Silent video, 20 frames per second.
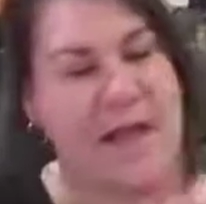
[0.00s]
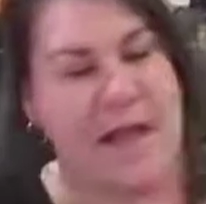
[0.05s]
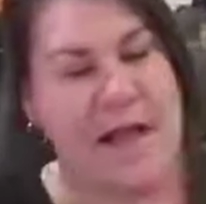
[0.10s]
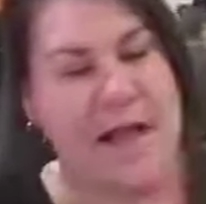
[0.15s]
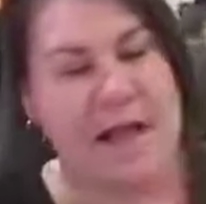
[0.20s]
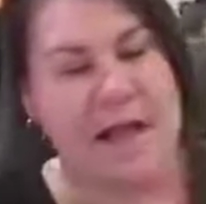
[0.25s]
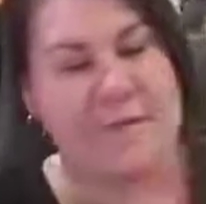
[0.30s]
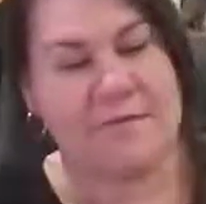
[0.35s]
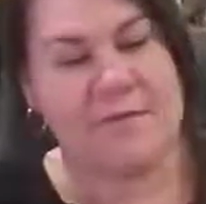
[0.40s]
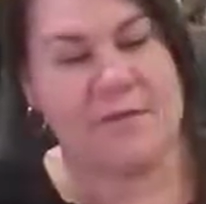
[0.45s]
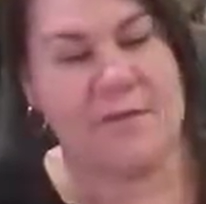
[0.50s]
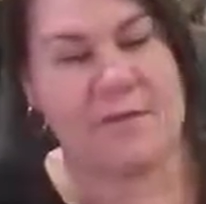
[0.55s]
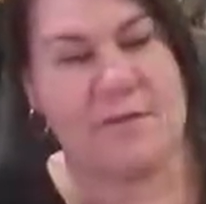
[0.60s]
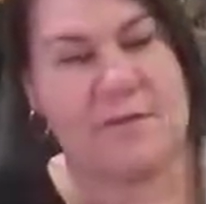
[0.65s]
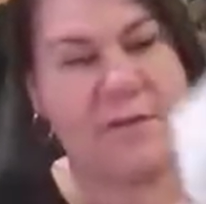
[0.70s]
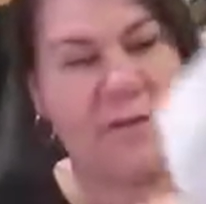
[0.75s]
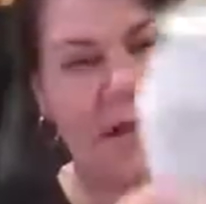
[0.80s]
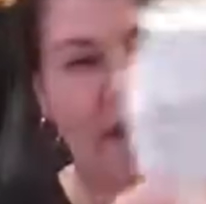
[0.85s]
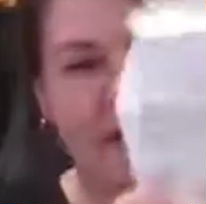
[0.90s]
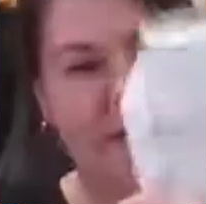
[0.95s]
I have two
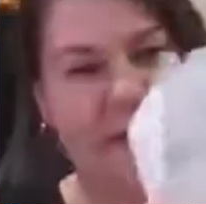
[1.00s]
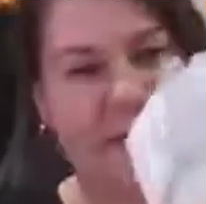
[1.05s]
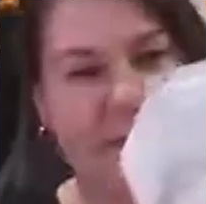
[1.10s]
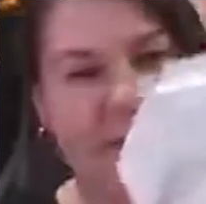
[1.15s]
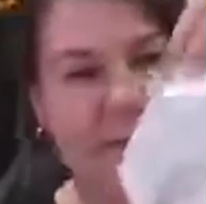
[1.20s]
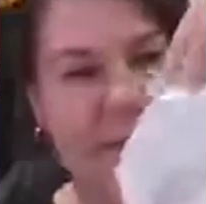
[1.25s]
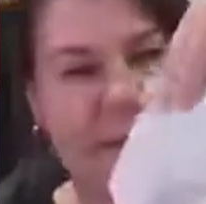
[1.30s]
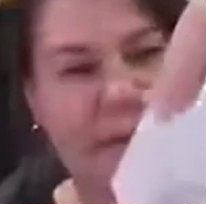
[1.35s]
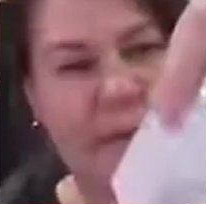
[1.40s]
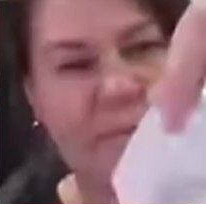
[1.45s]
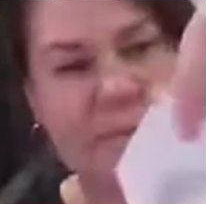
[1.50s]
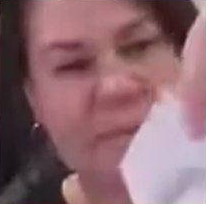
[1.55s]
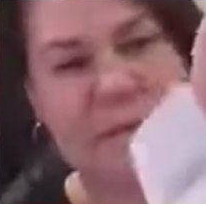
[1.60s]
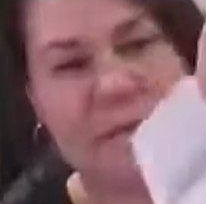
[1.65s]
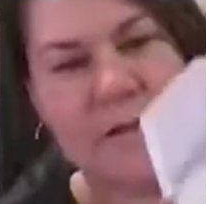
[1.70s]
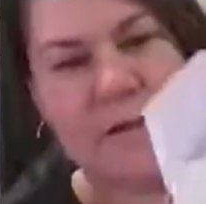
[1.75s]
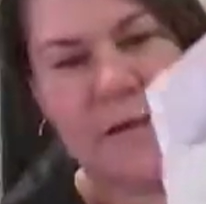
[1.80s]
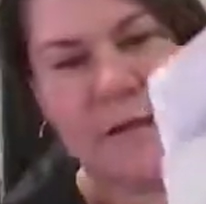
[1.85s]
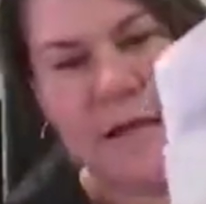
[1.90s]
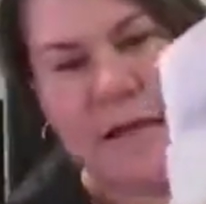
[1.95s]
sides
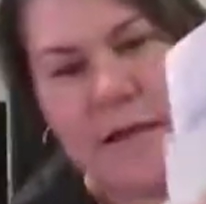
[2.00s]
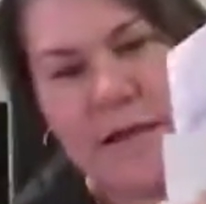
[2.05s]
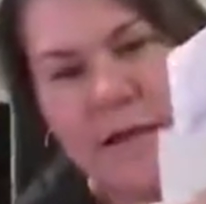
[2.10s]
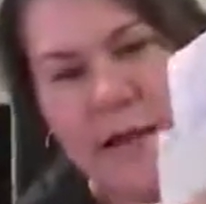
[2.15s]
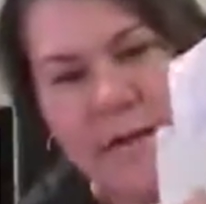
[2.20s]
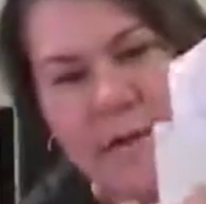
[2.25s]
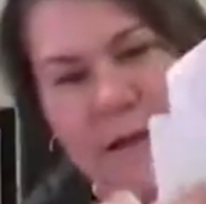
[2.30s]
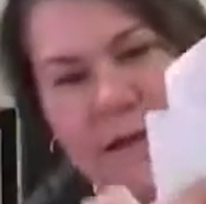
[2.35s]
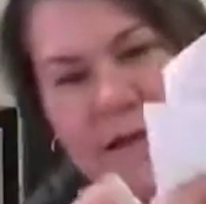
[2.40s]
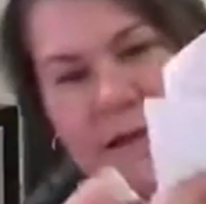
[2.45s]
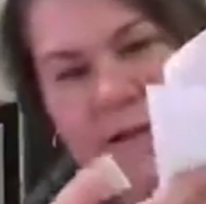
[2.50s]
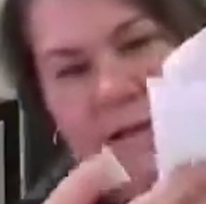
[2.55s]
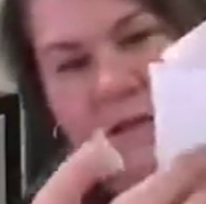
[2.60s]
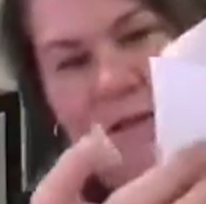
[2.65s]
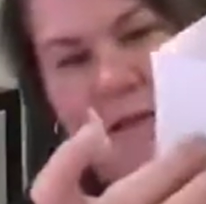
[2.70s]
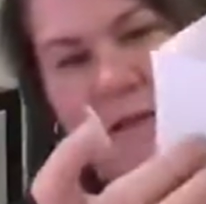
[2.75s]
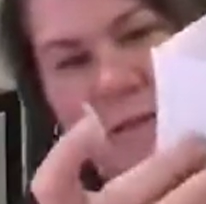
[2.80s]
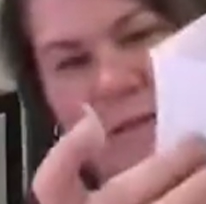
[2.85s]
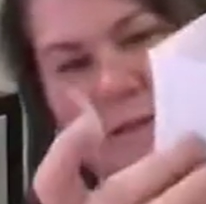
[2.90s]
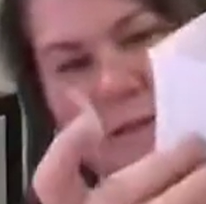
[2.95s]
taped, and now I need to
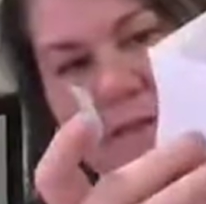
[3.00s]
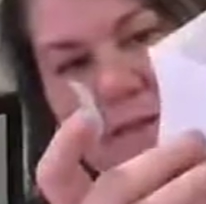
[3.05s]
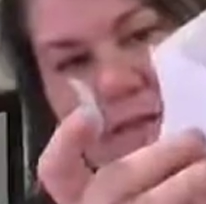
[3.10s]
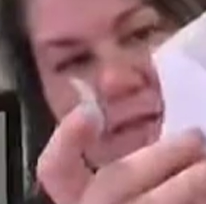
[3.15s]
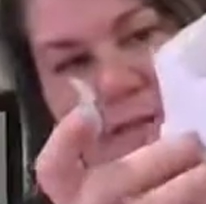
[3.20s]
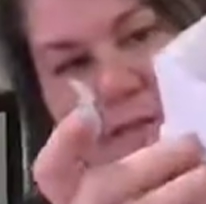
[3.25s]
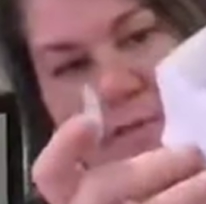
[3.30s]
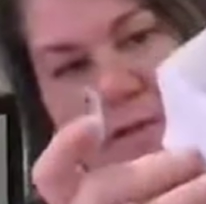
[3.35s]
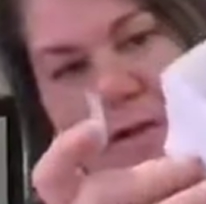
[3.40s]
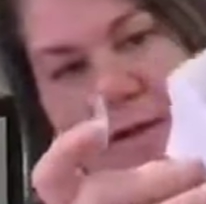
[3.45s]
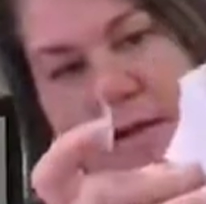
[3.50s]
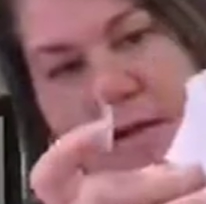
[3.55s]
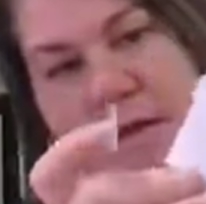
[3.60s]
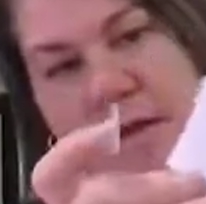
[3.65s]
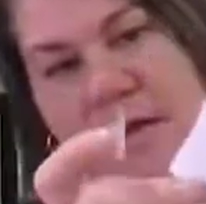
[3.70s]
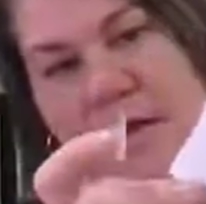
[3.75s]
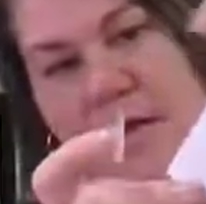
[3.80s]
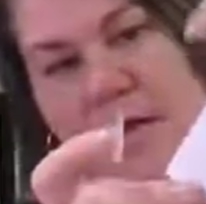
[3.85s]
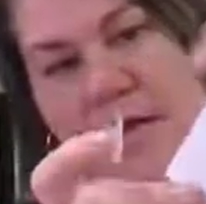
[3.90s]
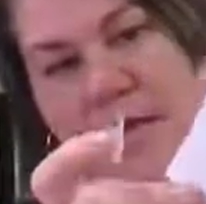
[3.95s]
tape this one.
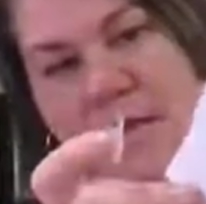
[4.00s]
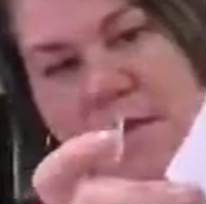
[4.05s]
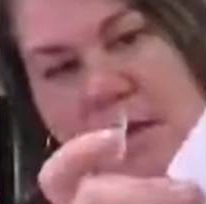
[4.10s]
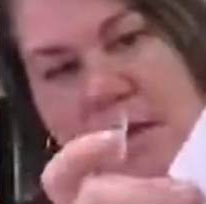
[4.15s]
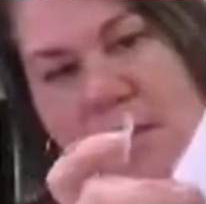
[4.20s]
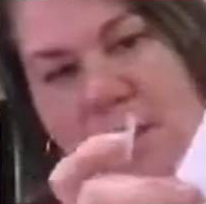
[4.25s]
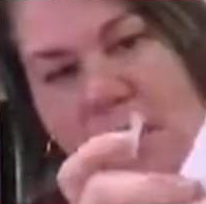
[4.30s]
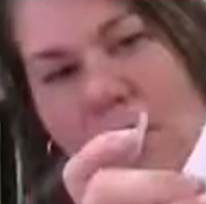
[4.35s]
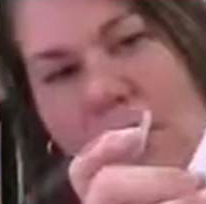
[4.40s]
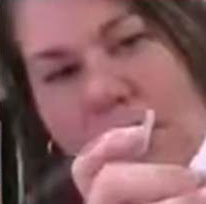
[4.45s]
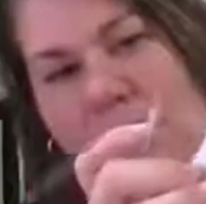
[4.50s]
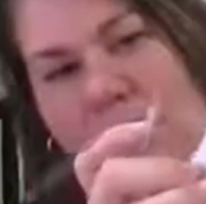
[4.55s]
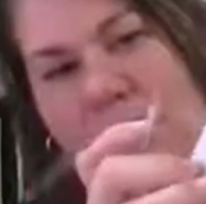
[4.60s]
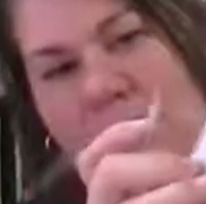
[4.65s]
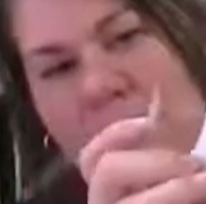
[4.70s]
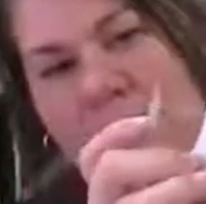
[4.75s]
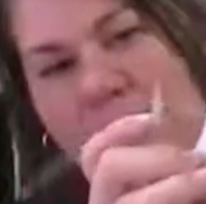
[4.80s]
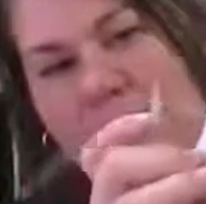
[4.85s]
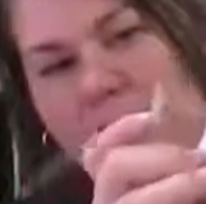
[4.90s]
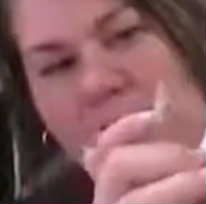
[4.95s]
So I'm
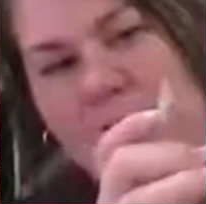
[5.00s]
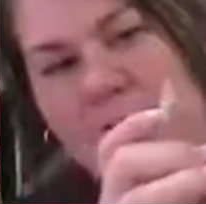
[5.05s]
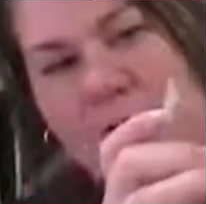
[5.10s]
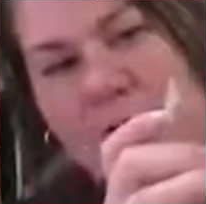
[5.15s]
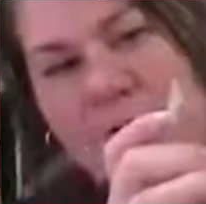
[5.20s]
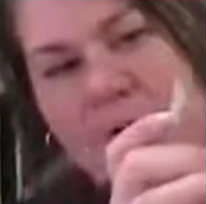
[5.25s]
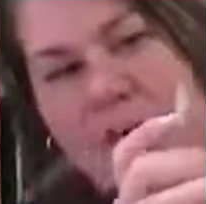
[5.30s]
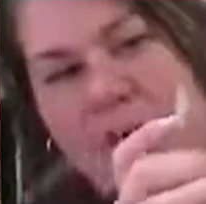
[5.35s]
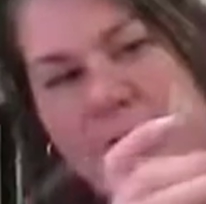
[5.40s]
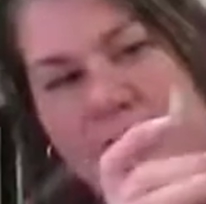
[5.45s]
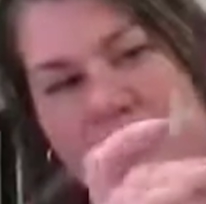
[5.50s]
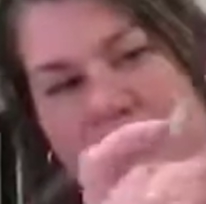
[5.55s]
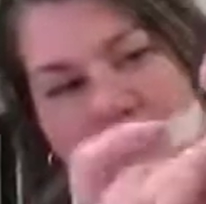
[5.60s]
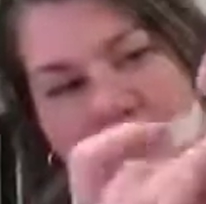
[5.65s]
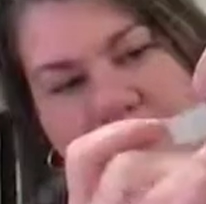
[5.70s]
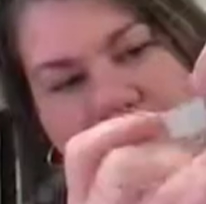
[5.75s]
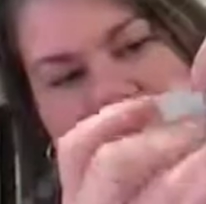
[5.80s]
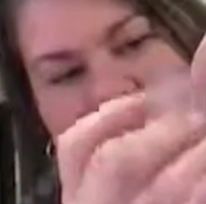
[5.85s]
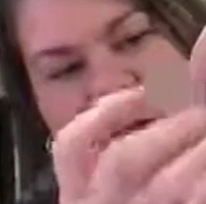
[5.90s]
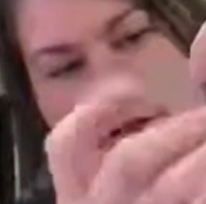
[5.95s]
just going to put this
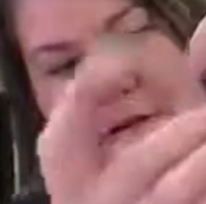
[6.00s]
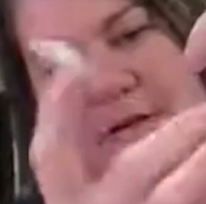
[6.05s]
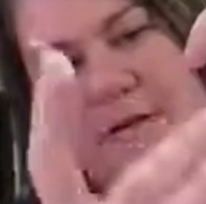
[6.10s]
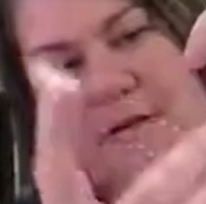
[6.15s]
together